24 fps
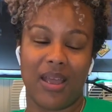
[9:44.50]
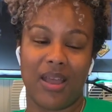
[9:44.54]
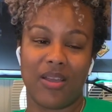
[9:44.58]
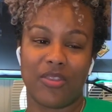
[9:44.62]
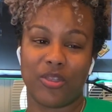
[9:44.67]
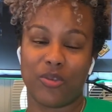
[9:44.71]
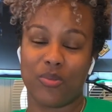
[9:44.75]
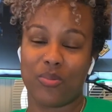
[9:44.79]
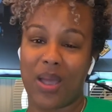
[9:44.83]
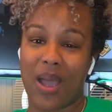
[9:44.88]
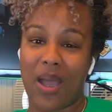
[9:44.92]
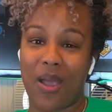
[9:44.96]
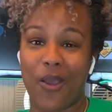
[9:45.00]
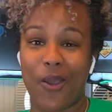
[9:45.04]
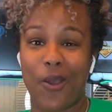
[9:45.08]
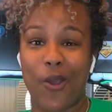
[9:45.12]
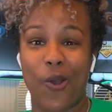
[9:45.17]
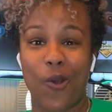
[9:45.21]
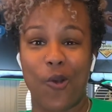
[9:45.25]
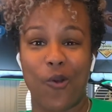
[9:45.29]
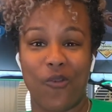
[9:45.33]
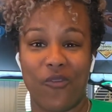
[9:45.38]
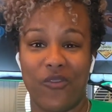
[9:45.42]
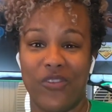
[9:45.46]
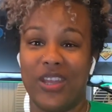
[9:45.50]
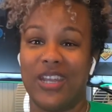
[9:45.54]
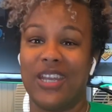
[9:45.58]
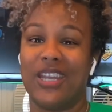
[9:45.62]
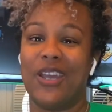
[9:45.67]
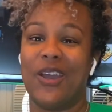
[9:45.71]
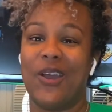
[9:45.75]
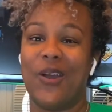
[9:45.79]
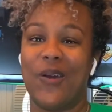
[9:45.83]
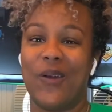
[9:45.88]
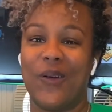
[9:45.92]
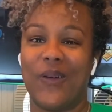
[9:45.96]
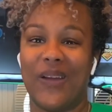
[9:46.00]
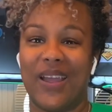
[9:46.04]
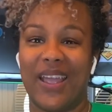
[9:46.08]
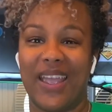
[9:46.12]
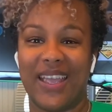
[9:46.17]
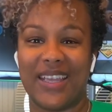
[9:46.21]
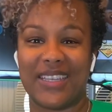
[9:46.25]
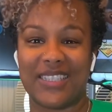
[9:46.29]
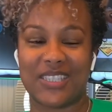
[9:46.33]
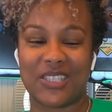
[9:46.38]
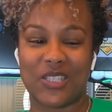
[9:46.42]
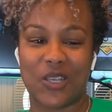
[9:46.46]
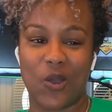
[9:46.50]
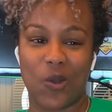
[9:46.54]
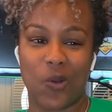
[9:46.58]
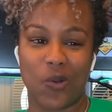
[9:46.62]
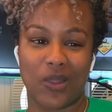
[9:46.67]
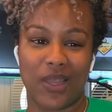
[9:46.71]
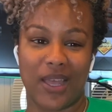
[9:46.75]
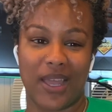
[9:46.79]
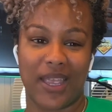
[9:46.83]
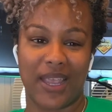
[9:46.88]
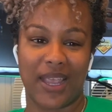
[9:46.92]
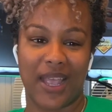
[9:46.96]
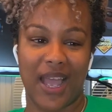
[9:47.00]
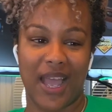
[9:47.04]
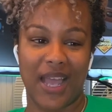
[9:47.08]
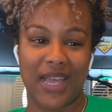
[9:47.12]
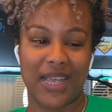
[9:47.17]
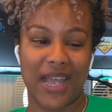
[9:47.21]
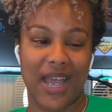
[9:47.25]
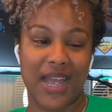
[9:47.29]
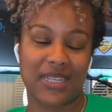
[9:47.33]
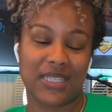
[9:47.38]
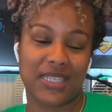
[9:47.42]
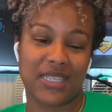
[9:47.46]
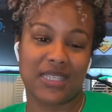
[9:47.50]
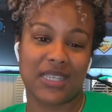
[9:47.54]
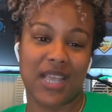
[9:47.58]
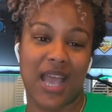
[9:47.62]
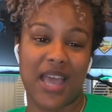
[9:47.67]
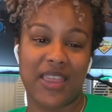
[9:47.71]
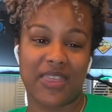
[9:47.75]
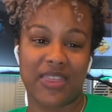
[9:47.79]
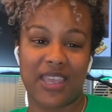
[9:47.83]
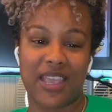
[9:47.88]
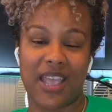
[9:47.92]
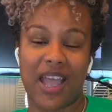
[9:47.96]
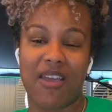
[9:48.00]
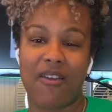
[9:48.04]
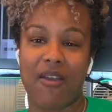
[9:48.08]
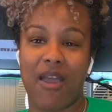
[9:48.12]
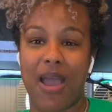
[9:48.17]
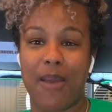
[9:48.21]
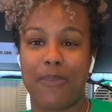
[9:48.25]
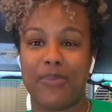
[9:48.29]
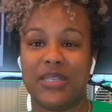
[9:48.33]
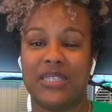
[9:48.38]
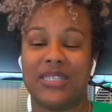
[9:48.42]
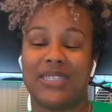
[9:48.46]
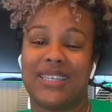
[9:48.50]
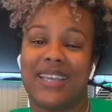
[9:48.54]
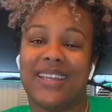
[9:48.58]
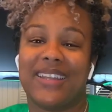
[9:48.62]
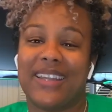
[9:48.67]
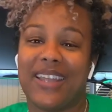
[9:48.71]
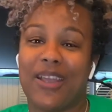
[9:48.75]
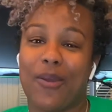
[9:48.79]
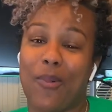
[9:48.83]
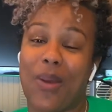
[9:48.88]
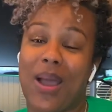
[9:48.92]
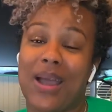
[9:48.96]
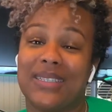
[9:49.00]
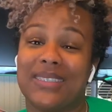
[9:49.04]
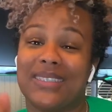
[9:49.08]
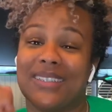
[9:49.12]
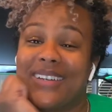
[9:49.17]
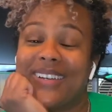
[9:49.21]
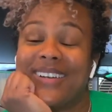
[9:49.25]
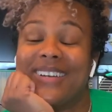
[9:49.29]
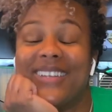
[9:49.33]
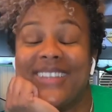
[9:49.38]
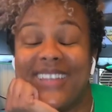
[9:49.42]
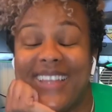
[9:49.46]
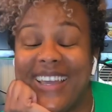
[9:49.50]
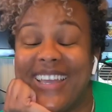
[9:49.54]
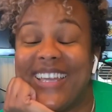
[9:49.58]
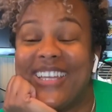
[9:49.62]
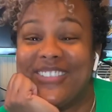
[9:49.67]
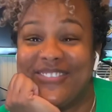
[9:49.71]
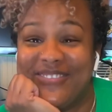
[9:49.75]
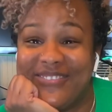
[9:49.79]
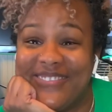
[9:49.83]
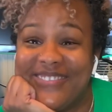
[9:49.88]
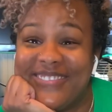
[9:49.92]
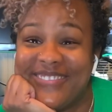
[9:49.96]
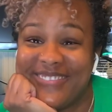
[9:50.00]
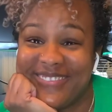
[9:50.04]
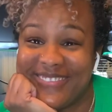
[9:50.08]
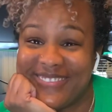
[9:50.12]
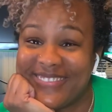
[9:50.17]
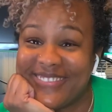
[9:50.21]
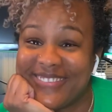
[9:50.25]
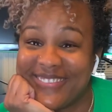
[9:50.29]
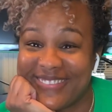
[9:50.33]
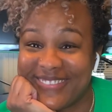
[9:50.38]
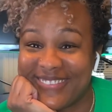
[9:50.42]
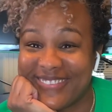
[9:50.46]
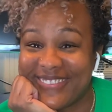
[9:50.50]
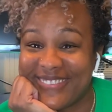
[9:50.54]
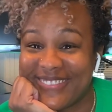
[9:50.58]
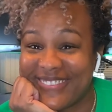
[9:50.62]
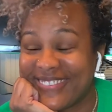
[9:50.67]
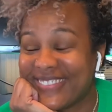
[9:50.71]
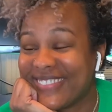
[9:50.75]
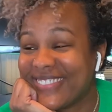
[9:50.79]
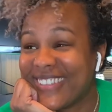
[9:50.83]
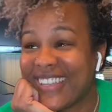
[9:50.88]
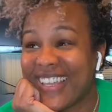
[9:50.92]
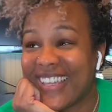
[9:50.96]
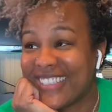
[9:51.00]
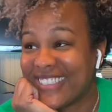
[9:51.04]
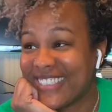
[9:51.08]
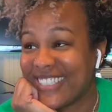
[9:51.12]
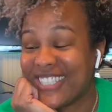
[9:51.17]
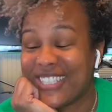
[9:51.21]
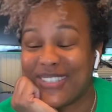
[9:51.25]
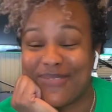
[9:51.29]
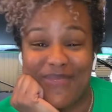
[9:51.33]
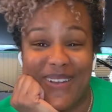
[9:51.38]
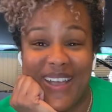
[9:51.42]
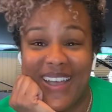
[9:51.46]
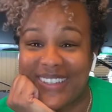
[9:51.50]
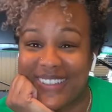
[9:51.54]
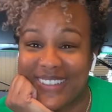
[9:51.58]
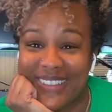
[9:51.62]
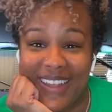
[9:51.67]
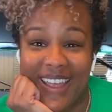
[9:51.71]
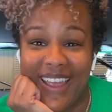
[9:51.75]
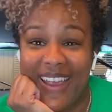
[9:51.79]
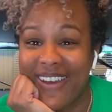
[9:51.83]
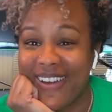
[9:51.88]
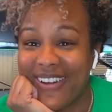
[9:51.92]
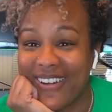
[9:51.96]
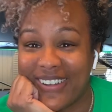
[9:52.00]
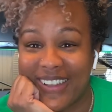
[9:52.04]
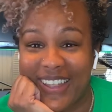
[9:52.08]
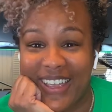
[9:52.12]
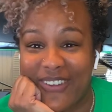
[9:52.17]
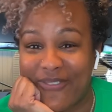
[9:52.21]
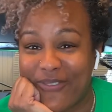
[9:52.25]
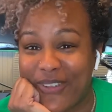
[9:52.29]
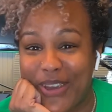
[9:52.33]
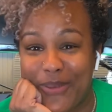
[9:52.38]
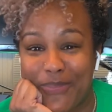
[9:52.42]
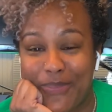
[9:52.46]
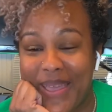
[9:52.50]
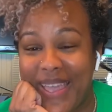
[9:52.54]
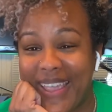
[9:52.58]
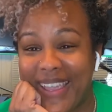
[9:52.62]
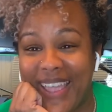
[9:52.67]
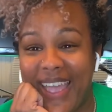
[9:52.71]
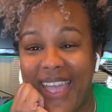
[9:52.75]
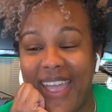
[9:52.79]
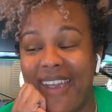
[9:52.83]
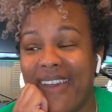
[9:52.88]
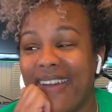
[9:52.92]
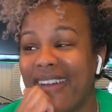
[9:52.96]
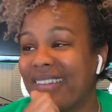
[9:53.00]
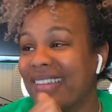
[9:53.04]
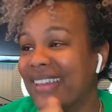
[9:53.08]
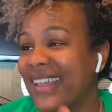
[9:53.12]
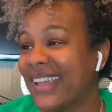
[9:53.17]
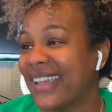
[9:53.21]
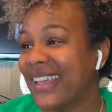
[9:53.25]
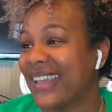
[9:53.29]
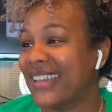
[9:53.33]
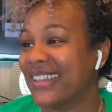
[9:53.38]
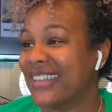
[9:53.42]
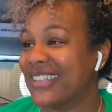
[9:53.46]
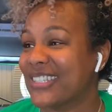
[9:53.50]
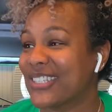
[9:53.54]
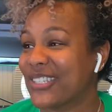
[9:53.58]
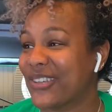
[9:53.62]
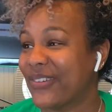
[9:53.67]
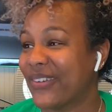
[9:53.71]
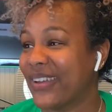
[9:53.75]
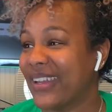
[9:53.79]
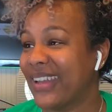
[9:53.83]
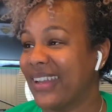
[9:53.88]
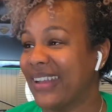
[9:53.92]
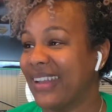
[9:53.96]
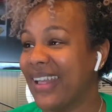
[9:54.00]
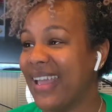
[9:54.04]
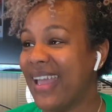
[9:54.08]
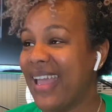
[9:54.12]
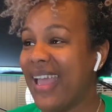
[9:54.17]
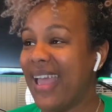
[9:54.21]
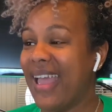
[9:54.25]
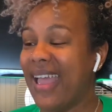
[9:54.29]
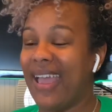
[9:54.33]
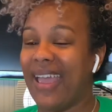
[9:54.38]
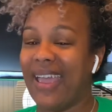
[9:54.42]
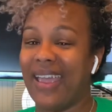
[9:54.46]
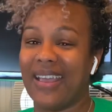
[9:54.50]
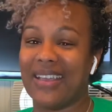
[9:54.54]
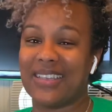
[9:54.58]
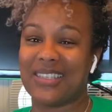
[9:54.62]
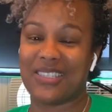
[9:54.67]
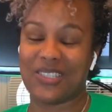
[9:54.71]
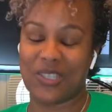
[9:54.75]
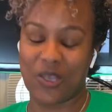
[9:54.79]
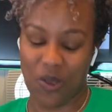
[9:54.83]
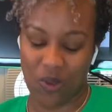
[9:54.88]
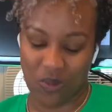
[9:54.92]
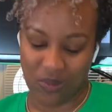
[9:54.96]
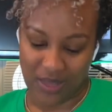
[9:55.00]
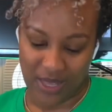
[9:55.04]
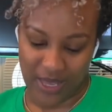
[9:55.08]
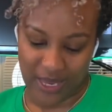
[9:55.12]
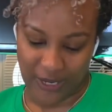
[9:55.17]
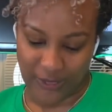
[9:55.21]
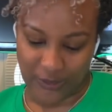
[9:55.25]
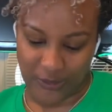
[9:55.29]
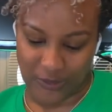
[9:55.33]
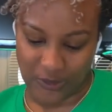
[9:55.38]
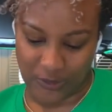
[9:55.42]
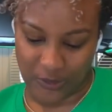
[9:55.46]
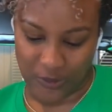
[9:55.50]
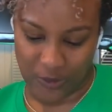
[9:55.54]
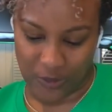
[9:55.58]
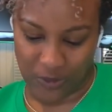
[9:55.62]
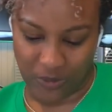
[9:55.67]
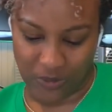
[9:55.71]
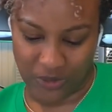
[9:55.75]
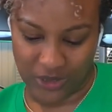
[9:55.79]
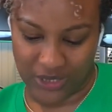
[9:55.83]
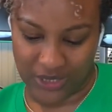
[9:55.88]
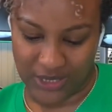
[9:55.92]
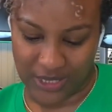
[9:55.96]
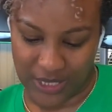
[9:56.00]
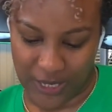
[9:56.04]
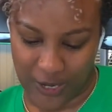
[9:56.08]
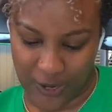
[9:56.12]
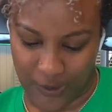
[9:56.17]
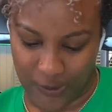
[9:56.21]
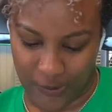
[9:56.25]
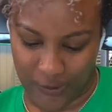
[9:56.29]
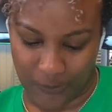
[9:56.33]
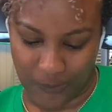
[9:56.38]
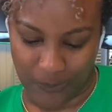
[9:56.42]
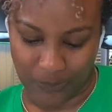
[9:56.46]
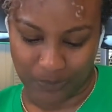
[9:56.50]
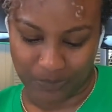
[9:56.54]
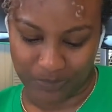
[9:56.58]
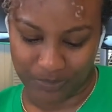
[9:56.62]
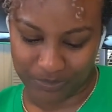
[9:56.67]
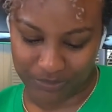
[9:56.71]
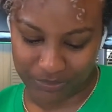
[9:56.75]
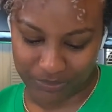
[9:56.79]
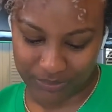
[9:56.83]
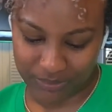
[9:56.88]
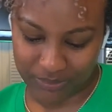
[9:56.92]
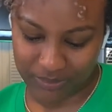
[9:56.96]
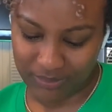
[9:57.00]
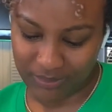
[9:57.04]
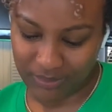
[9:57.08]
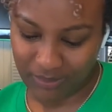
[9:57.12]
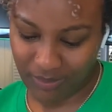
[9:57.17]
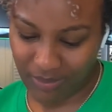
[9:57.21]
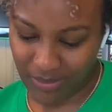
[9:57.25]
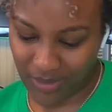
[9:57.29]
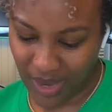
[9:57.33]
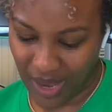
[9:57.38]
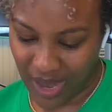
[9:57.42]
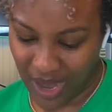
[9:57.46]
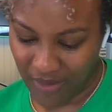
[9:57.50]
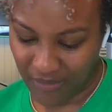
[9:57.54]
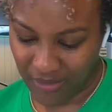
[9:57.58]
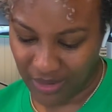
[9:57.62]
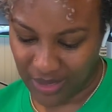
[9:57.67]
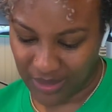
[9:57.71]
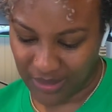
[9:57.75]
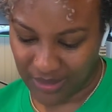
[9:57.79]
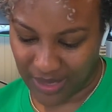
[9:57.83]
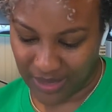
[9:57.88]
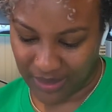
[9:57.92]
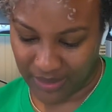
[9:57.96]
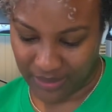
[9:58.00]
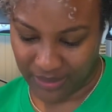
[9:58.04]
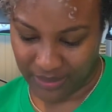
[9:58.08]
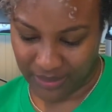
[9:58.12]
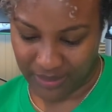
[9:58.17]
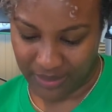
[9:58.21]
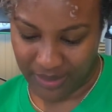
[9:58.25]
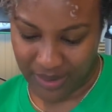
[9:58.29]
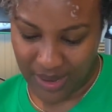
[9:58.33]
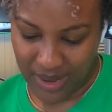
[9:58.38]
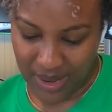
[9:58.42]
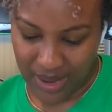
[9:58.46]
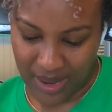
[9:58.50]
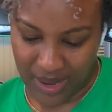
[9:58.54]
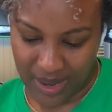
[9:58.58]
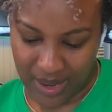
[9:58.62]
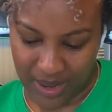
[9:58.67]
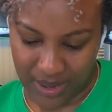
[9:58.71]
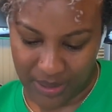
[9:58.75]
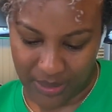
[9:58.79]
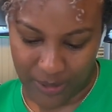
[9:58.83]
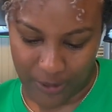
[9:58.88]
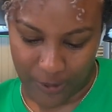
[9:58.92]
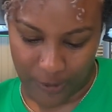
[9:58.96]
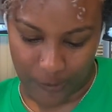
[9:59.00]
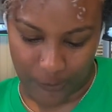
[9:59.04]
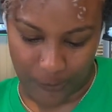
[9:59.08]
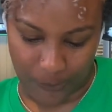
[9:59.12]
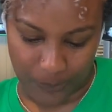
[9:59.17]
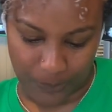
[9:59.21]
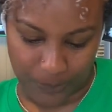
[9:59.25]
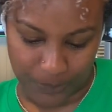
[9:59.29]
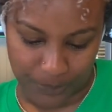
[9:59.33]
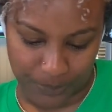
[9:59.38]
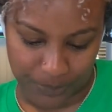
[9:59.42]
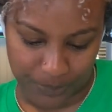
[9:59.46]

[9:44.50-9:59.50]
throughout her whole video. And so like, I, I just, I think I, I'll be sitting there watching her like, like just smiling at her, like right back at her, like in the screen. And so like, you know, she, um, I really like her. And, um,